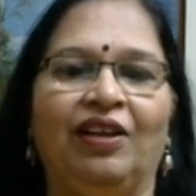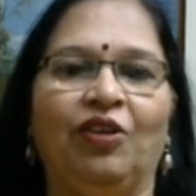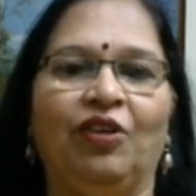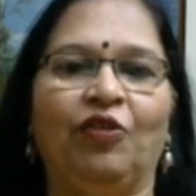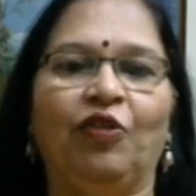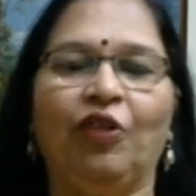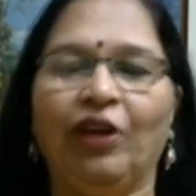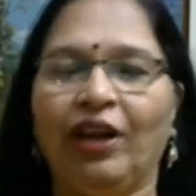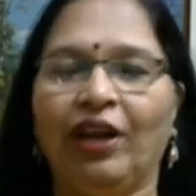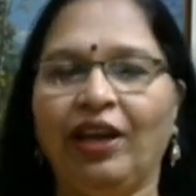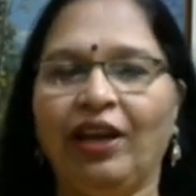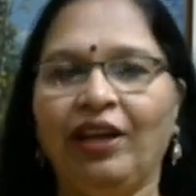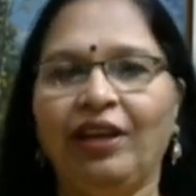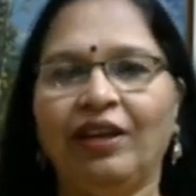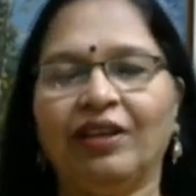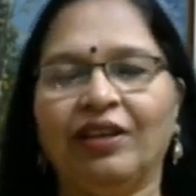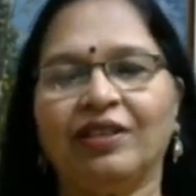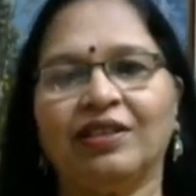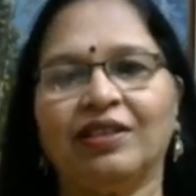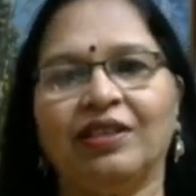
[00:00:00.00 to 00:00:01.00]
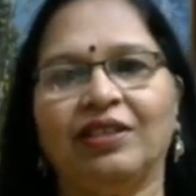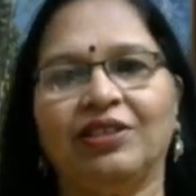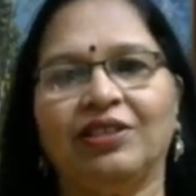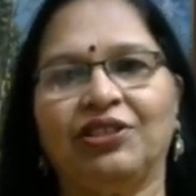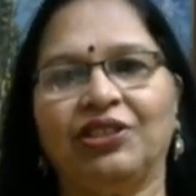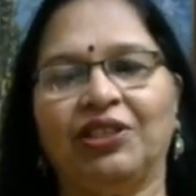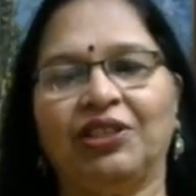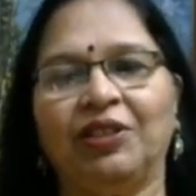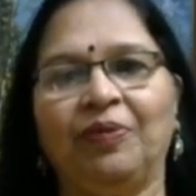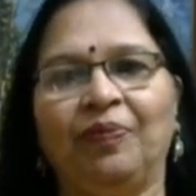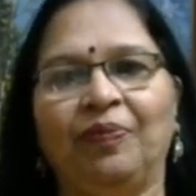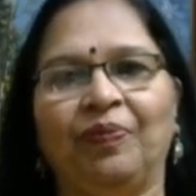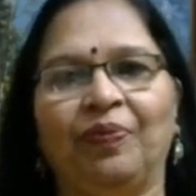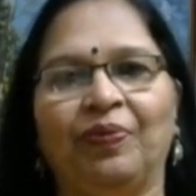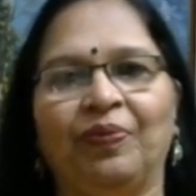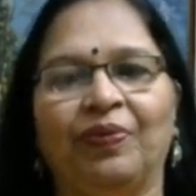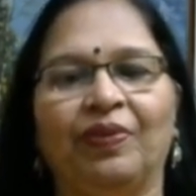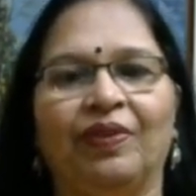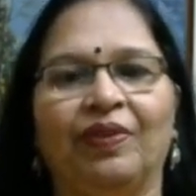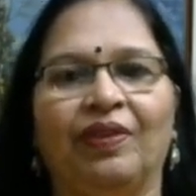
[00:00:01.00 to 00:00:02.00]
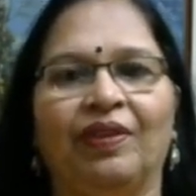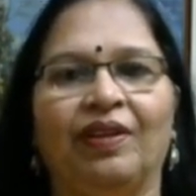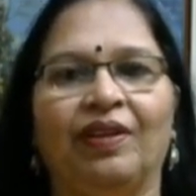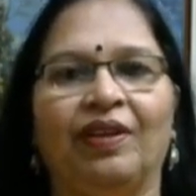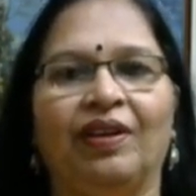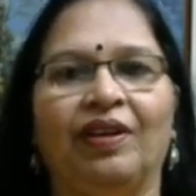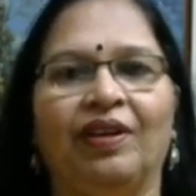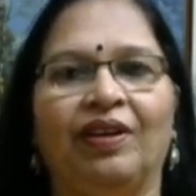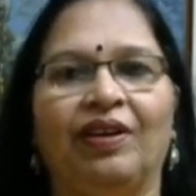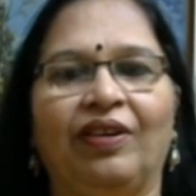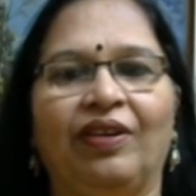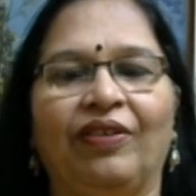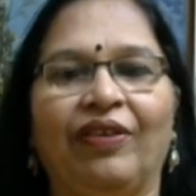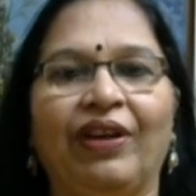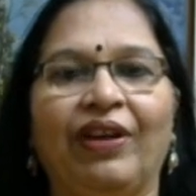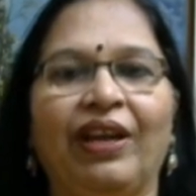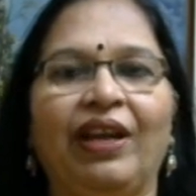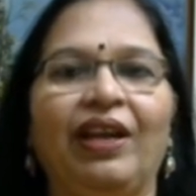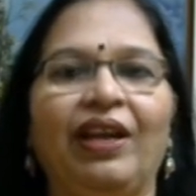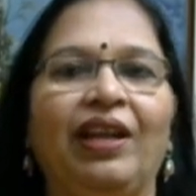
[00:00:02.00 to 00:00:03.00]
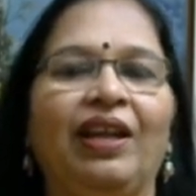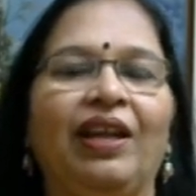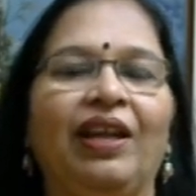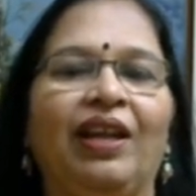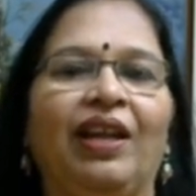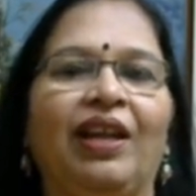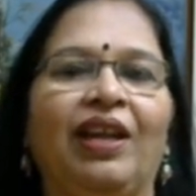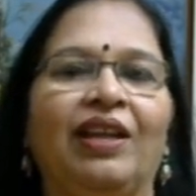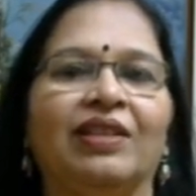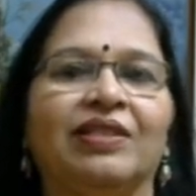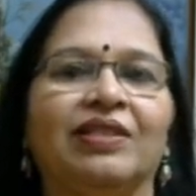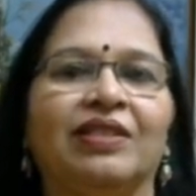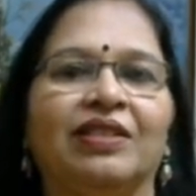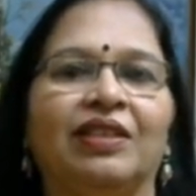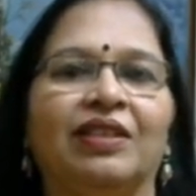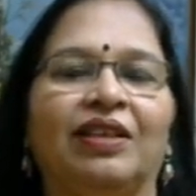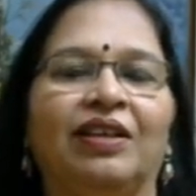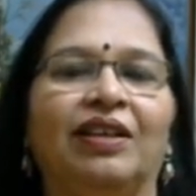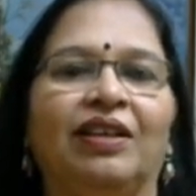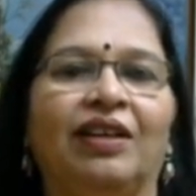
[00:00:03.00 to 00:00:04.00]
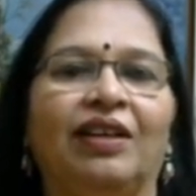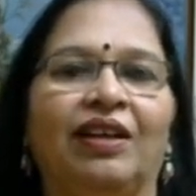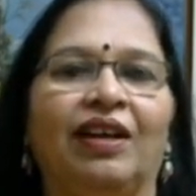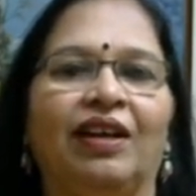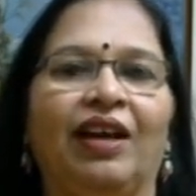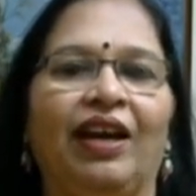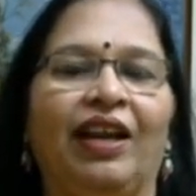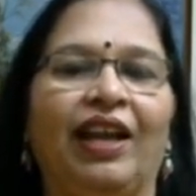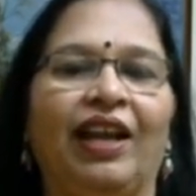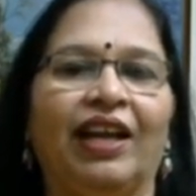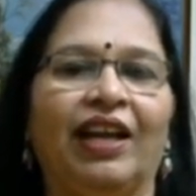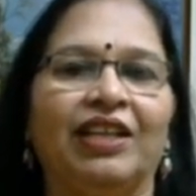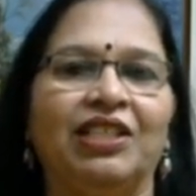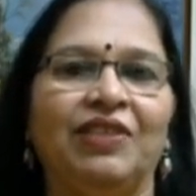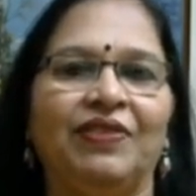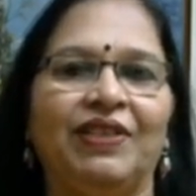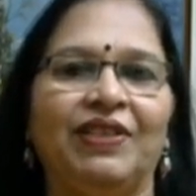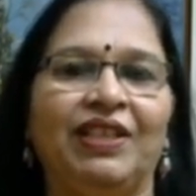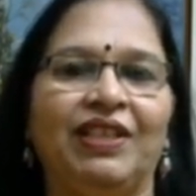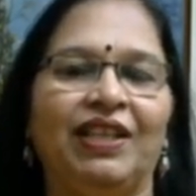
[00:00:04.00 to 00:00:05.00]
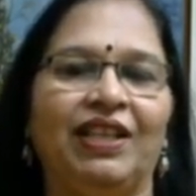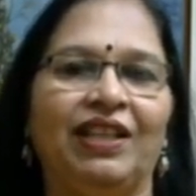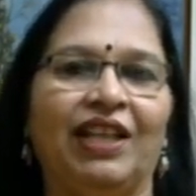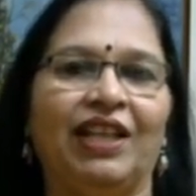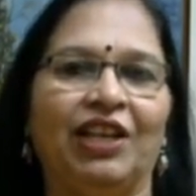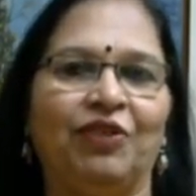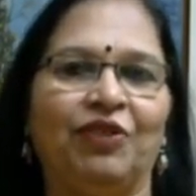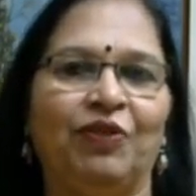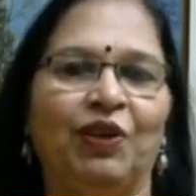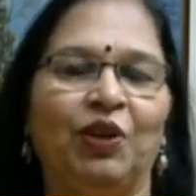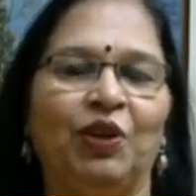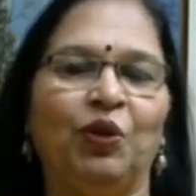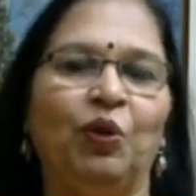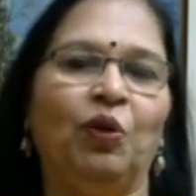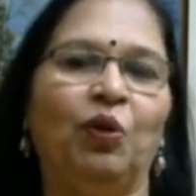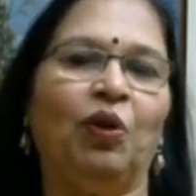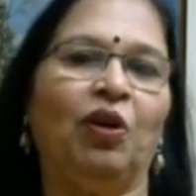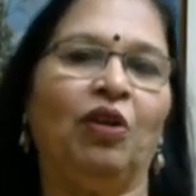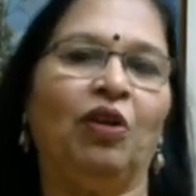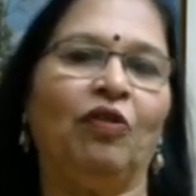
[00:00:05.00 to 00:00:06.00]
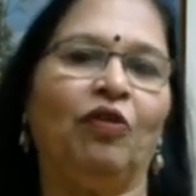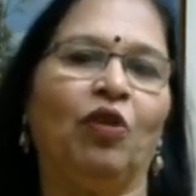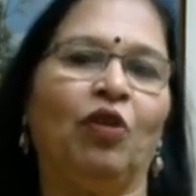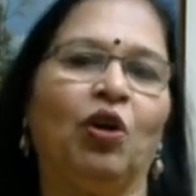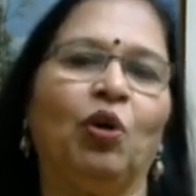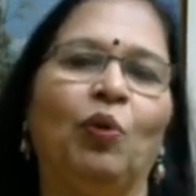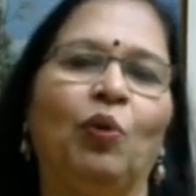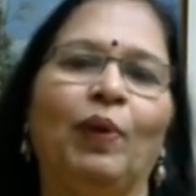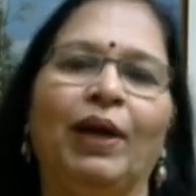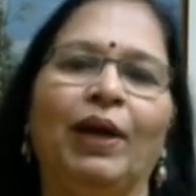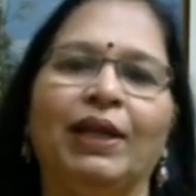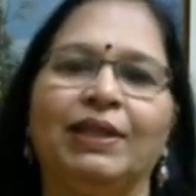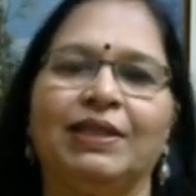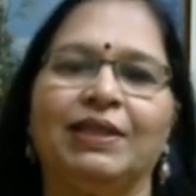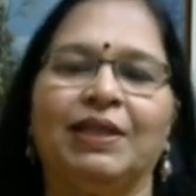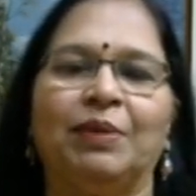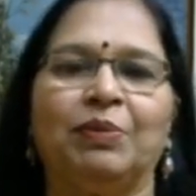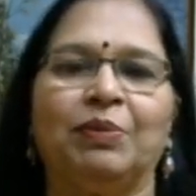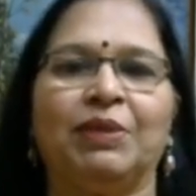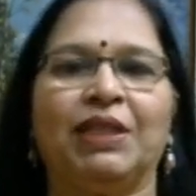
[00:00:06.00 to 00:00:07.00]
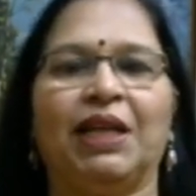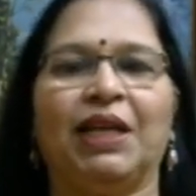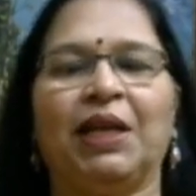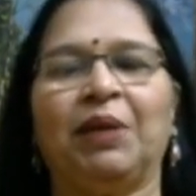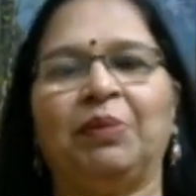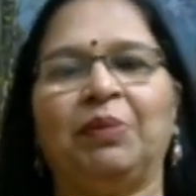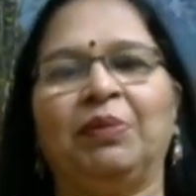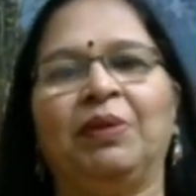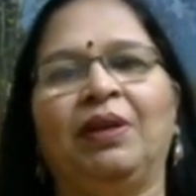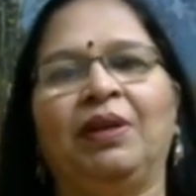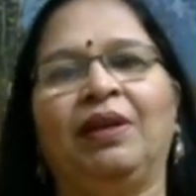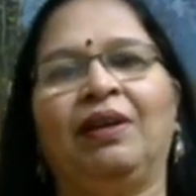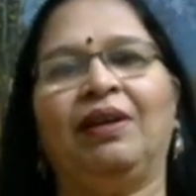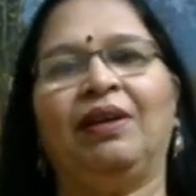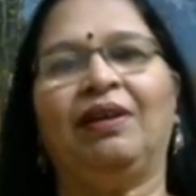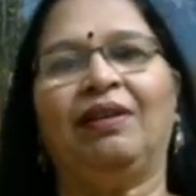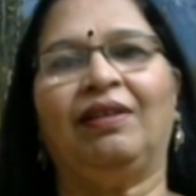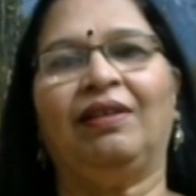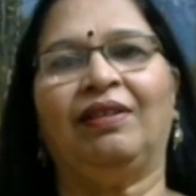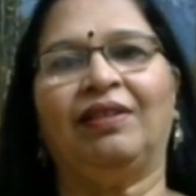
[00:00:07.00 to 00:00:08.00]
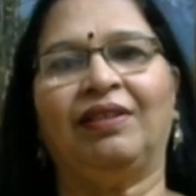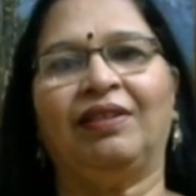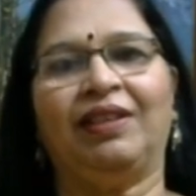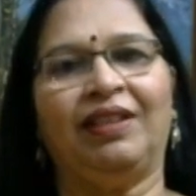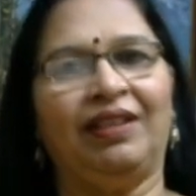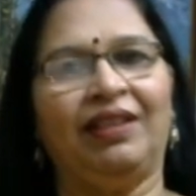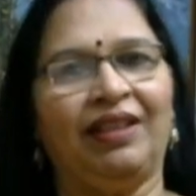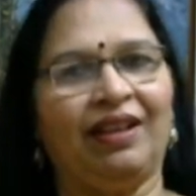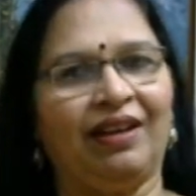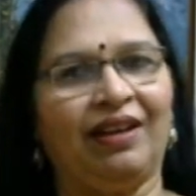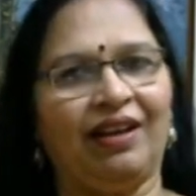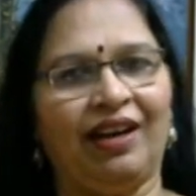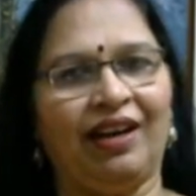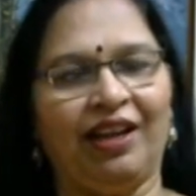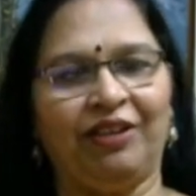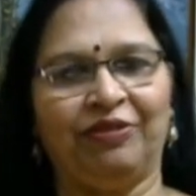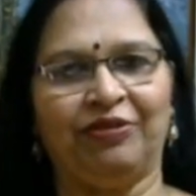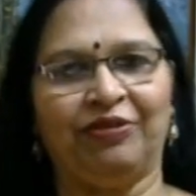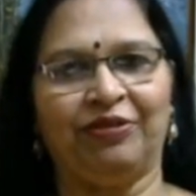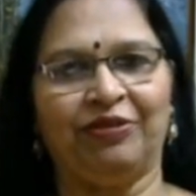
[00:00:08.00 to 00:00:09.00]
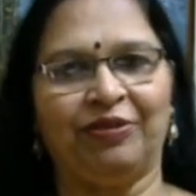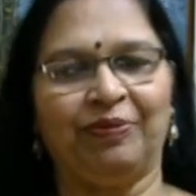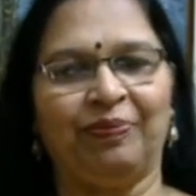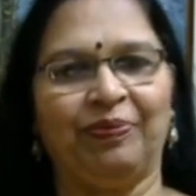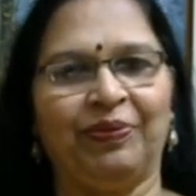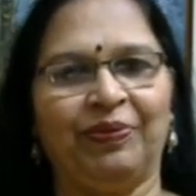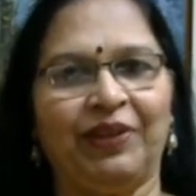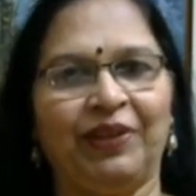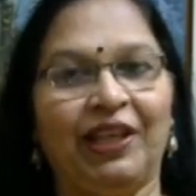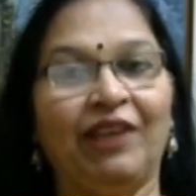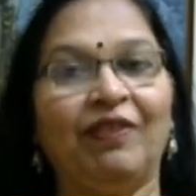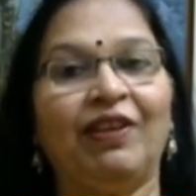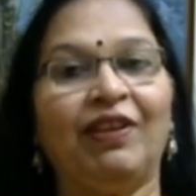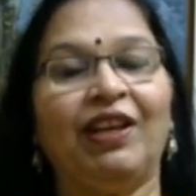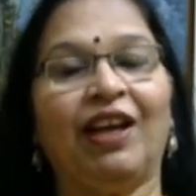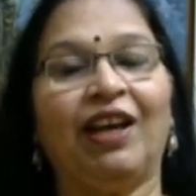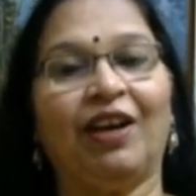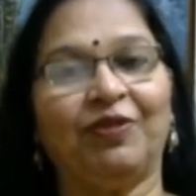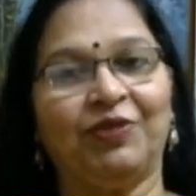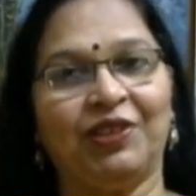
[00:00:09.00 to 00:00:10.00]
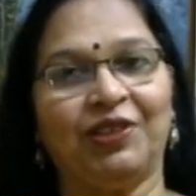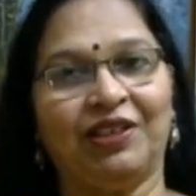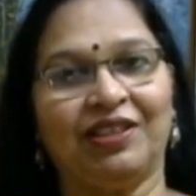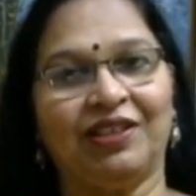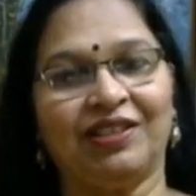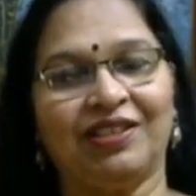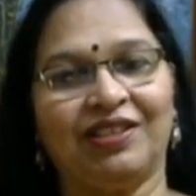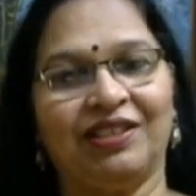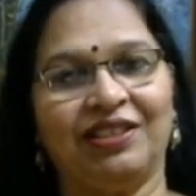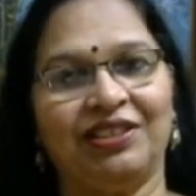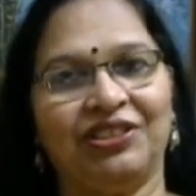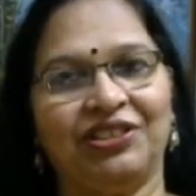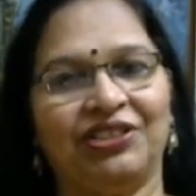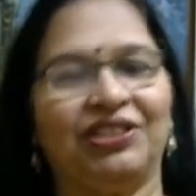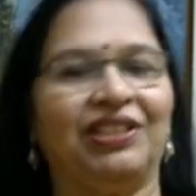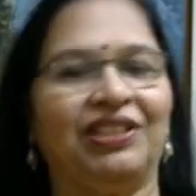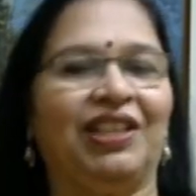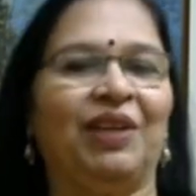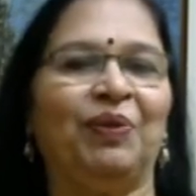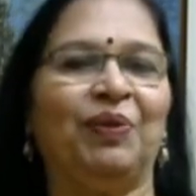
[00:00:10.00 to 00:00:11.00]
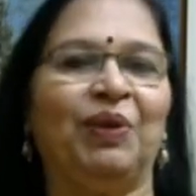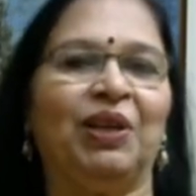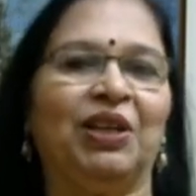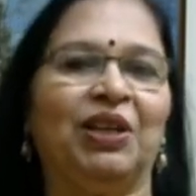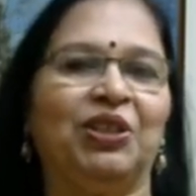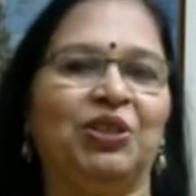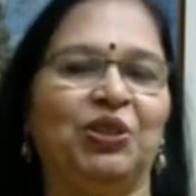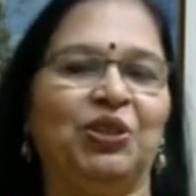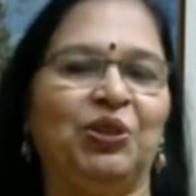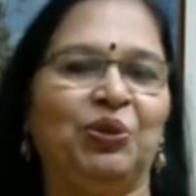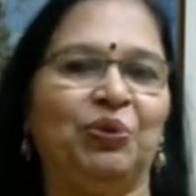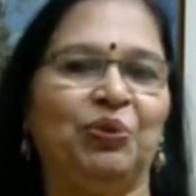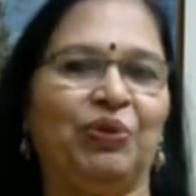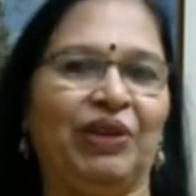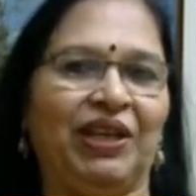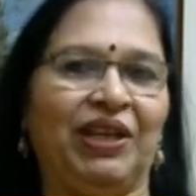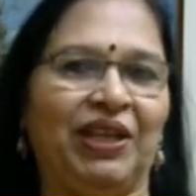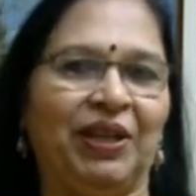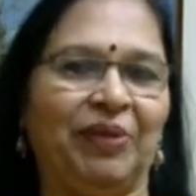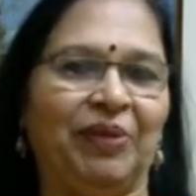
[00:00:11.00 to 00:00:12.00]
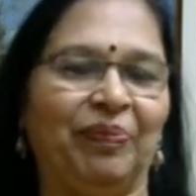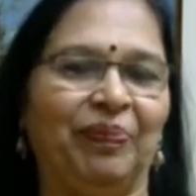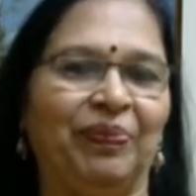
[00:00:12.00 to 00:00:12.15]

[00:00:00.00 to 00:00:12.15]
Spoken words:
For any researcher, reading is an activity that will go on for quite some time in their life. Even after research, they will continue reading.